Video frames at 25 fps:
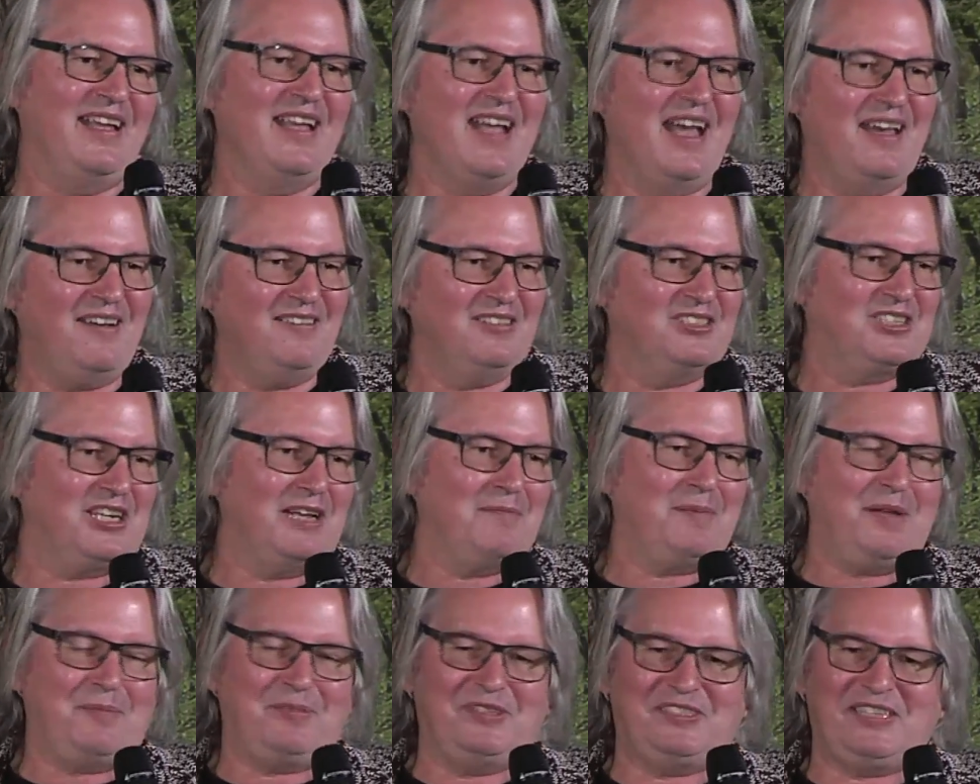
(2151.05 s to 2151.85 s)
I don't
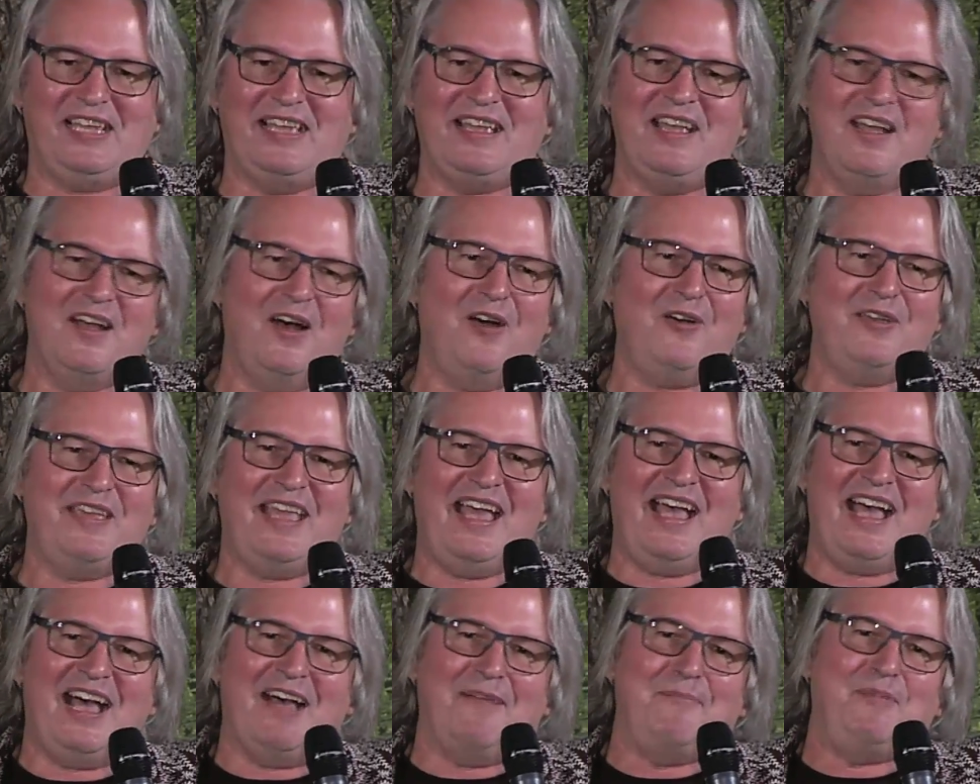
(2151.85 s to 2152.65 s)
jump up and say, oh
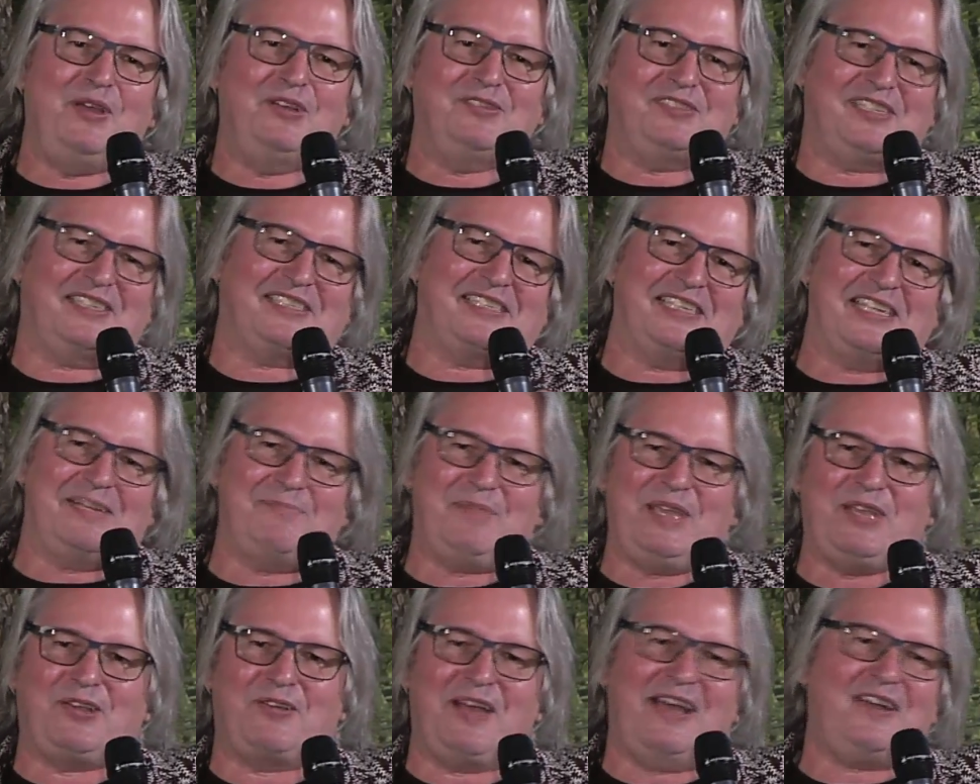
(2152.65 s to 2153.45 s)
yeah, music's gonna
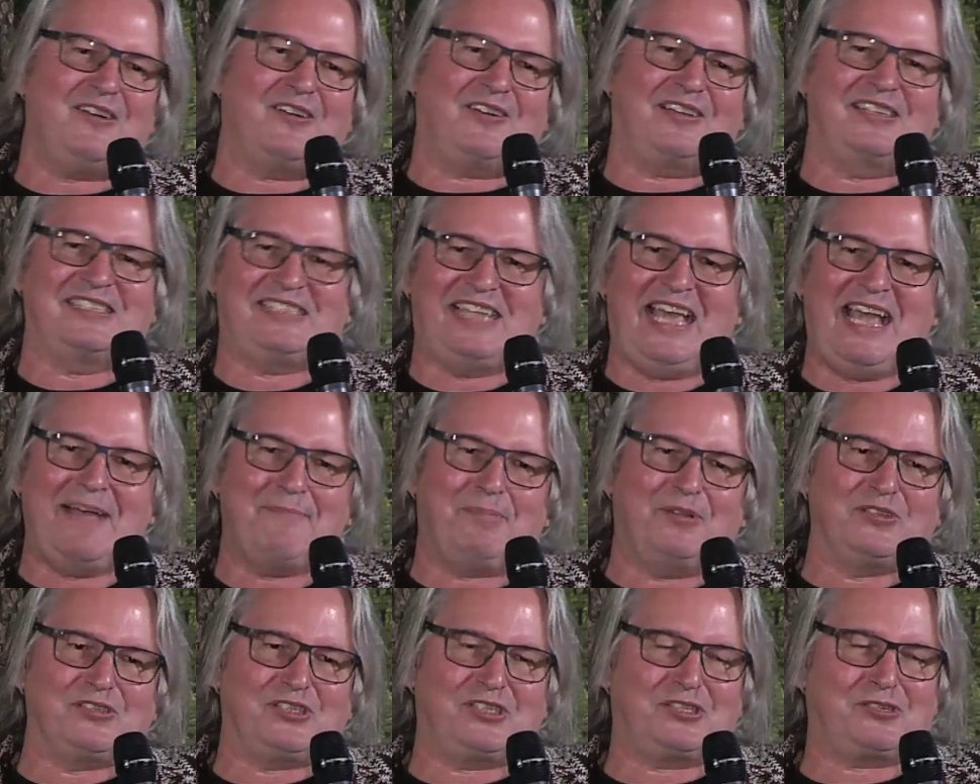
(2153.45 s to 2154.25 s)
be better because
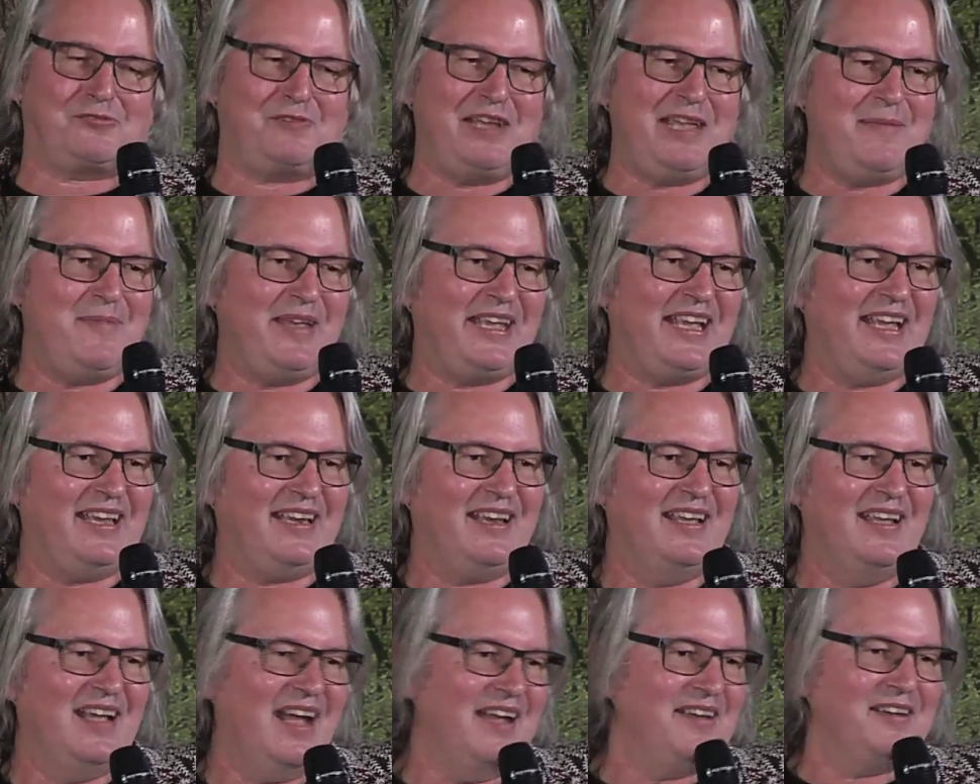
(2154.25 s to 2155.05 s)
Apple's streaming it.
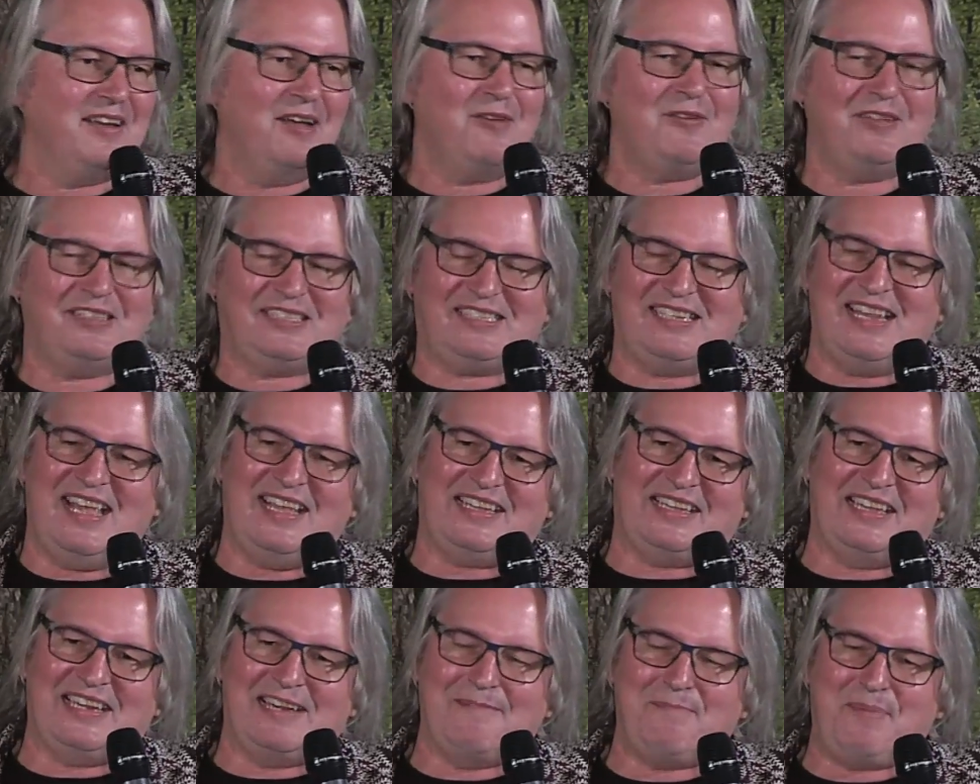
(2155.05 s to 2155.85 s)
I know it's
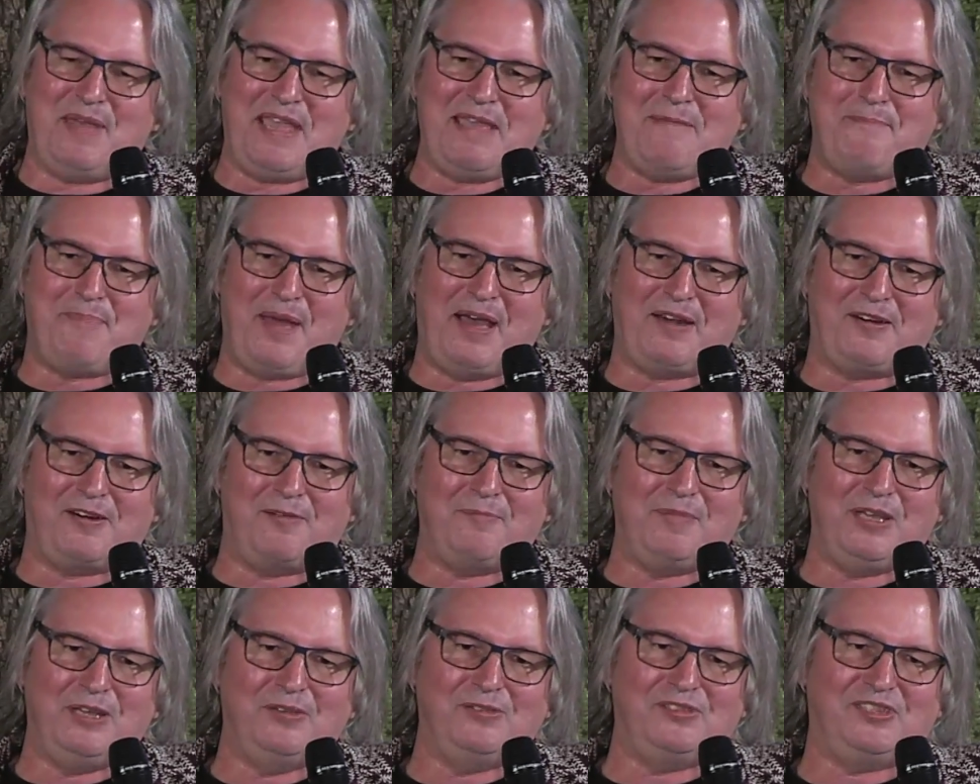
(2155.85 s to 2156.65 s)
not gonna be better
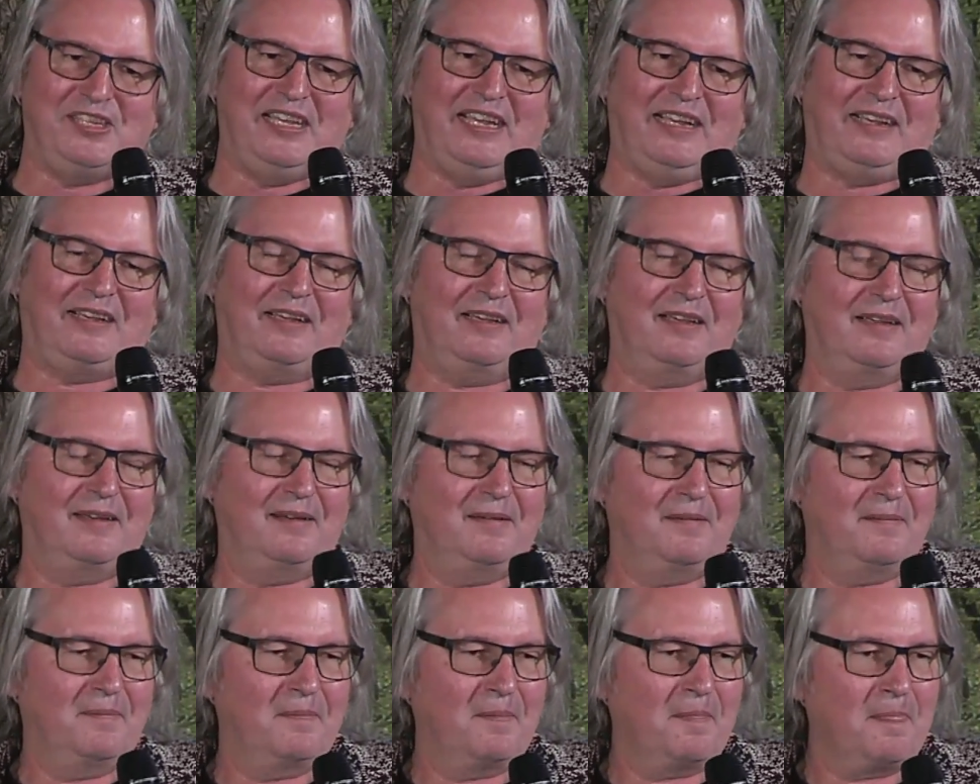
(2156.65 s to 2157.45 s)
music.
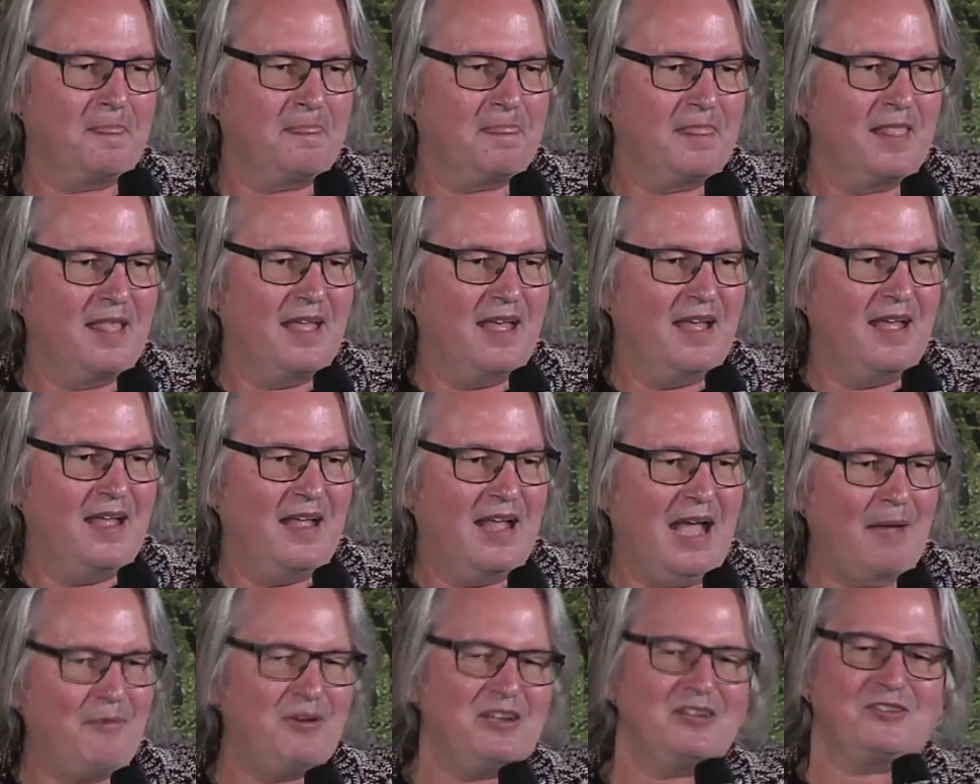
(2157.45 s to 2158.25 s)

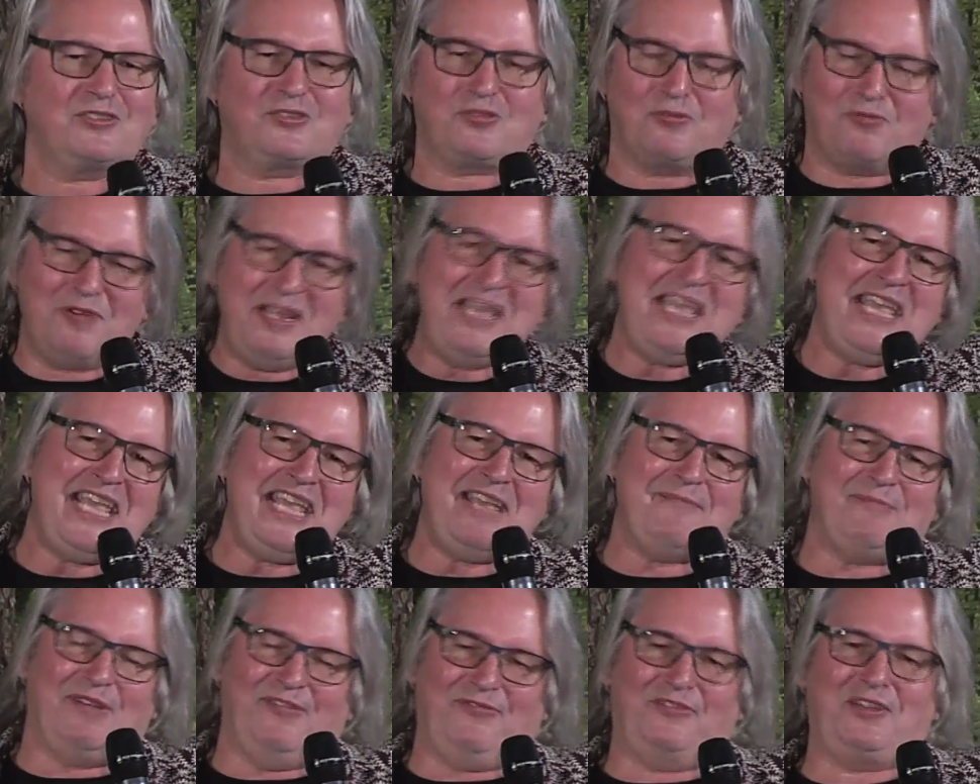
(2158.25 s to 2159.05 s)
I wouldn't
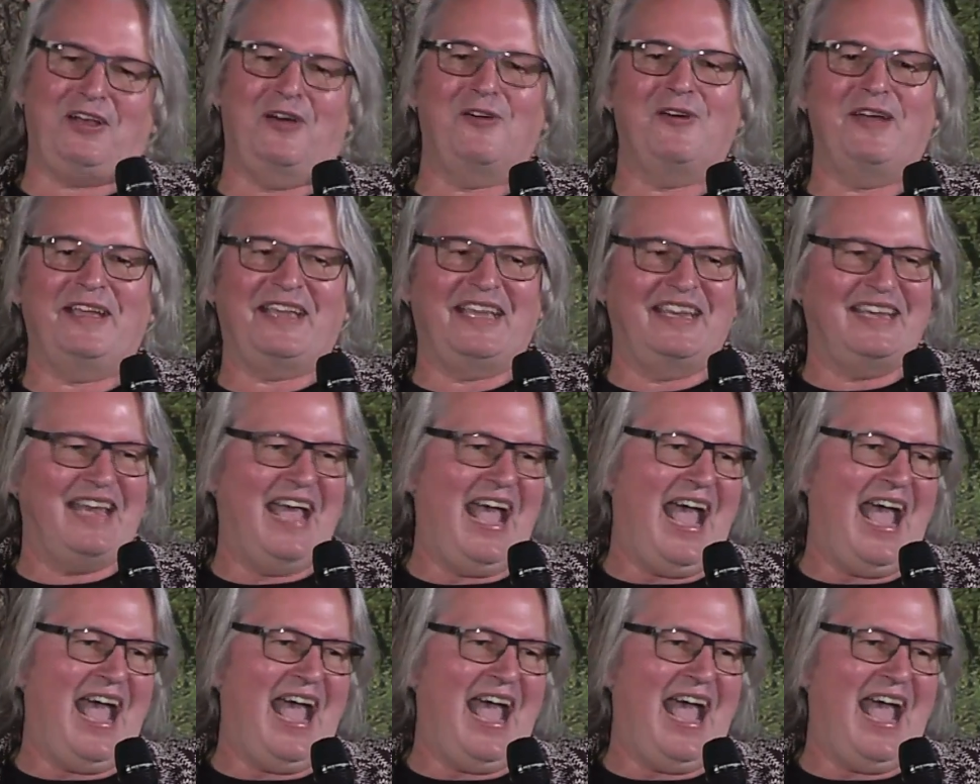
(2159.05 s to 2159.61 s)
dream of going into